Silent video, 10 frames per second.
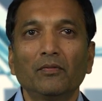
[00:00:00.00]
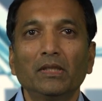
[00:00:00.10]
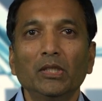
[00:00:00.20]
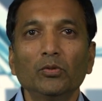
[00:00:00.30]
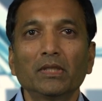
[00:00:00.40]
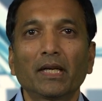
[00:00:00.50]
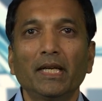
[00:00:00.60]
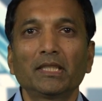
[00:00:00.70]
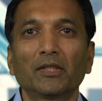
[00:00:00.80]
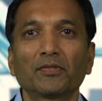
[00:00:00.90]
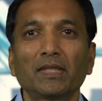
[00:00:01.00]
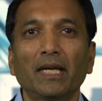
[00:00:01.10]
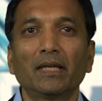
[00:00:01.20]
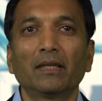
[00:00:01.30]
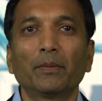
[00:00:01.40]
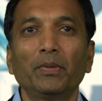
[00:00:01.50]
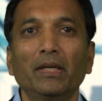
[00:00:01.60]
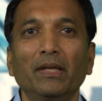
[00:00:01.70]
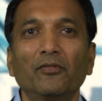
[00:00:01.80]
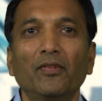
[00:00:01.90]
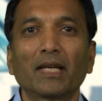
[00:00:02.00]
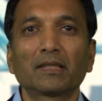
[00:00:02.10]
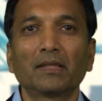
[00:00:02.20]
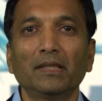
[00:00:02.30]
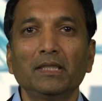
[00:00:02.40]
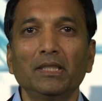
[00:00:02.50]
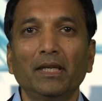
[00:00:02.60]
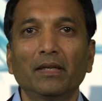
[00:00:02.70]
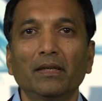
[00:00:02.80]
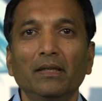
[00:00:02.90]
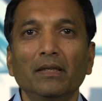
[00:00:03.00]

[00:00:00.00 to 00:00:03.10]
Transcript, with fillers: with new generation of standard appearing faster each year,